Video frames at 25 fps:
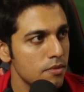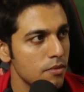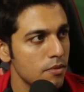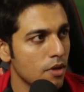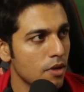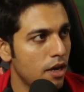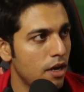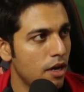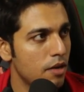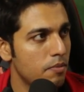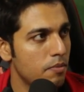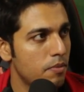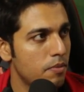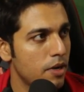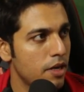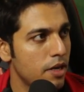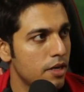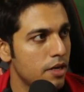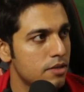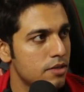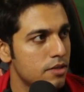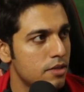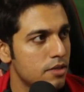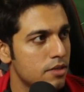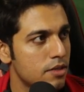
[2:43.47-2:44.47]
I'll place
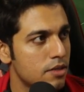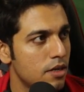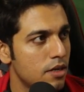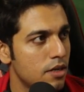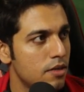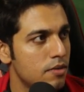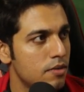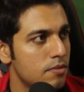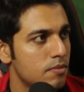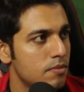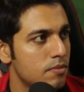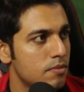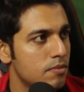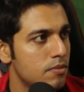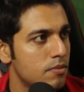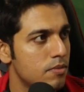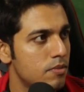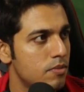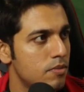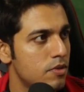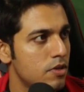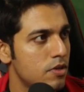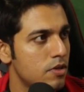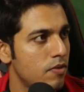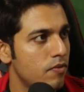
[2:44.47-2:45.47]
this gun
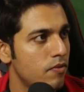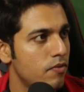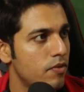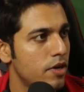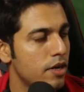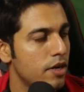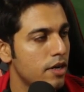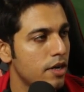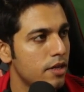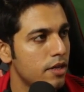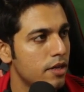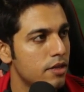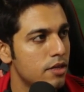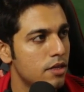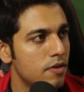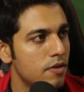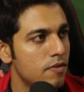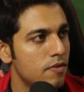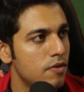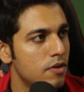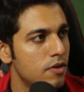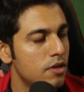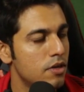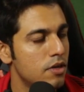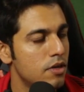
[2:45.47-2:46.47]
somewhere in the
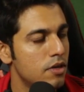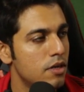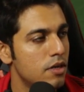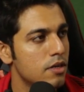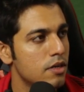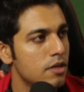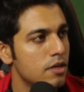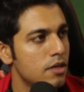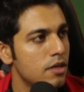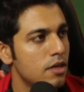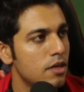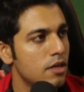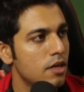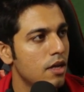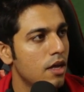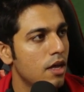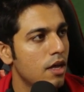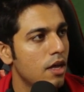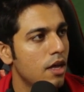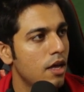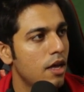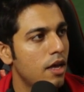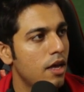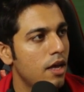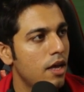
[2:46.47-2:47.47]
world.
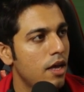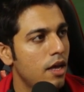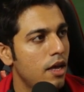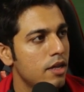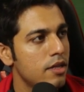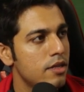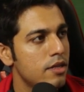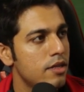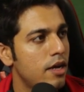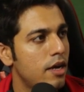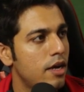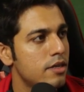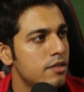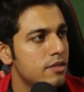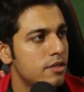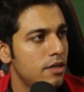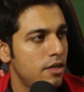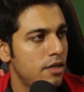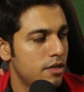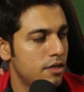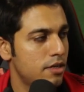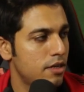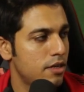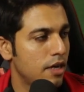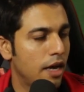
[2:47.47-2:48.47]
And that's
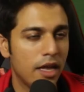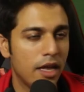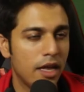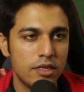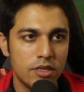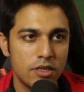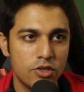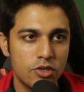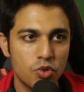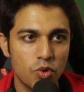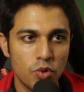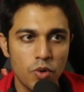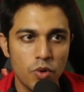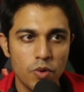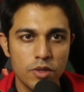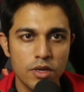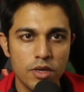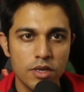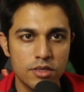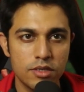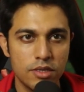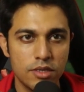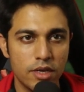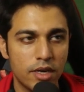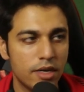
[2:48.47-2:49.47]
it. I'll just show you the
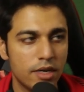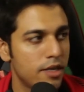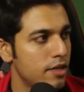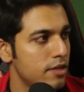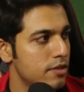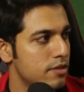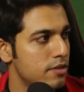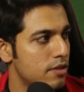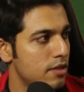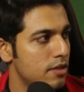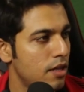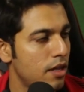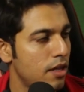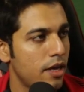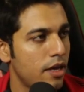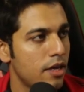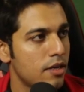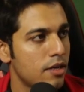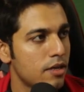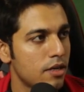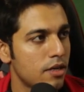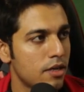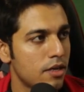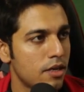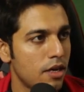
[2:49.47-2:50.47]
settings. Like,
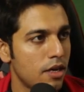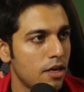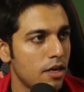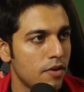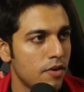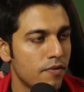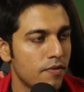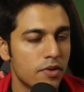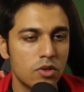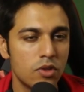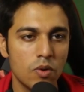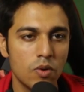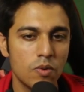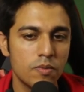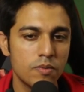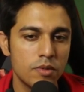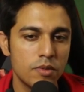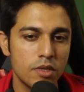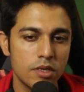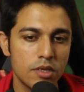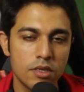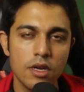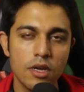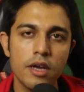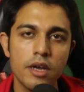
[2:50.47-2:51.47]
even though
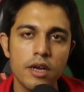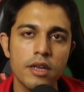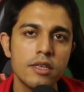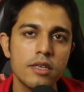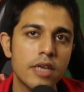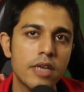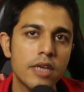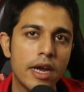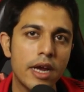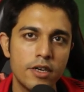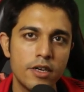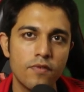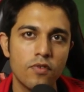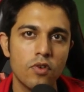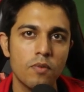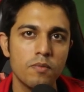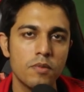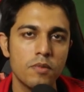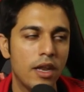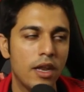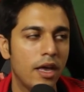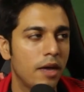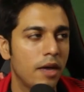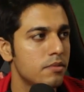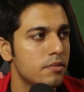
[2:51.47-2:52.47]
this gun is added from the
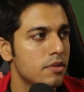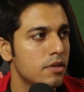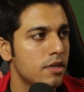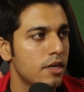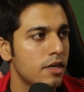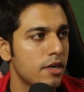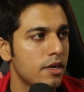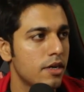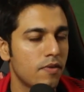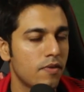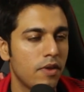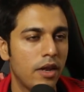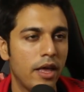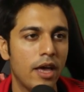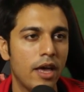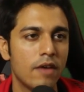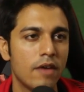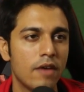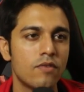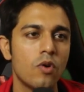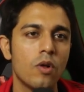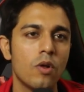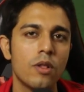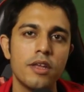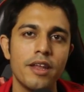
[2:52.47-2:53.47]
library, it will have
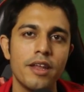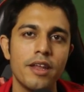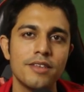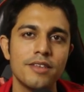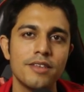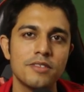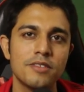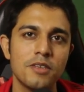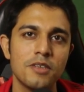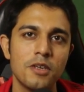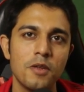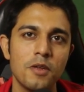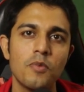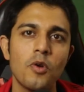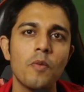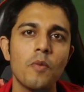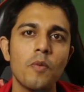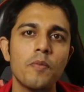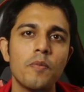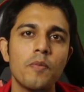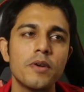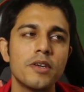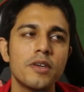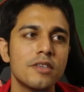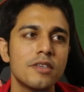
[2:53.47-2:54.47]
all the necessary
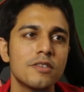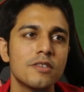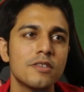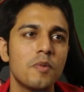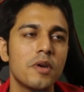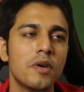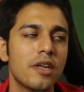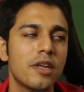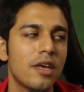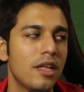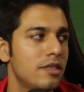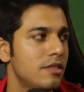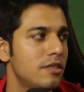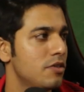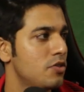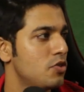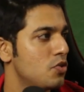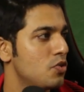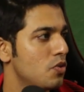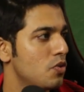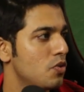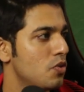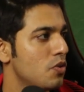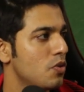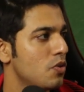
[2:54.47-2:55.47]
properties, but I'll just
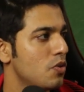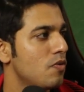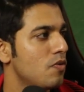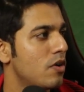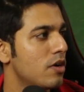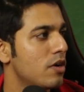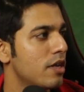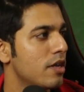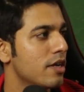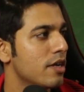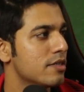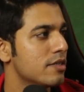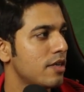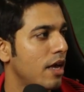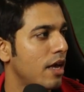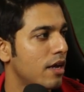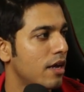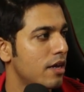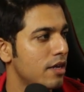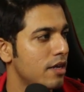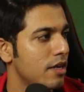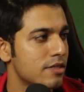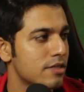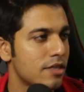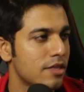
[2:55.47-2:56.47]
show you what
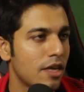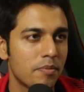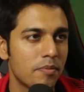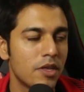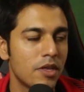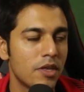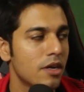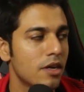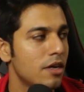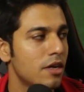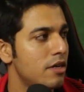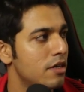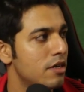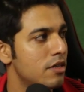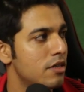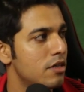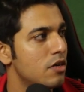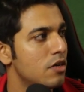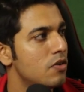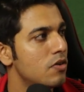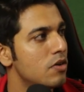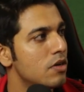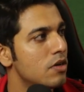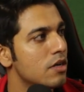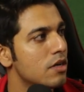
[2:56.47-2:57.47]
exactly is happening under the
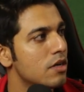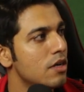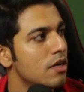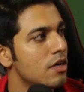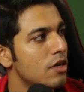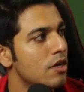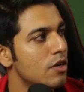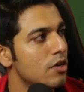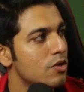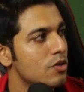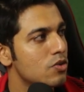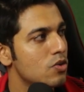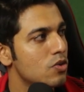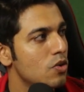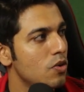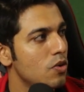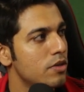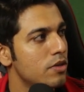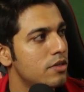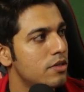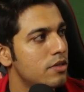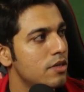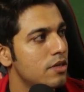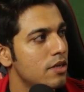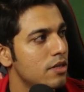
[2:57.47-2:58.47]
hood. So you'll
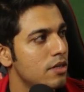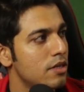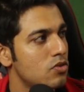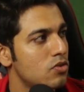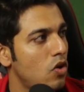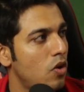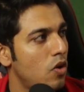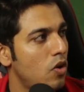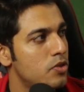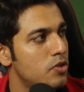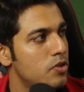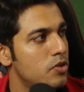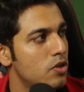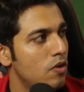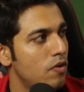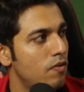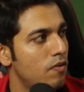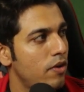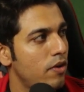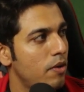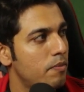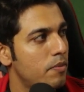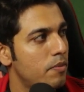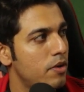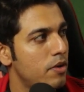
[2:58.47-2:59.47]
see this option of
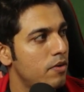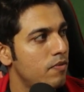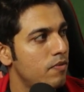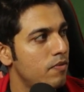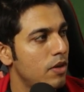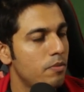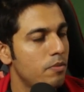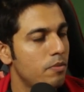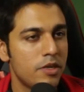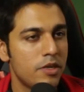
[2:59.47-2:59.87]
weapon will be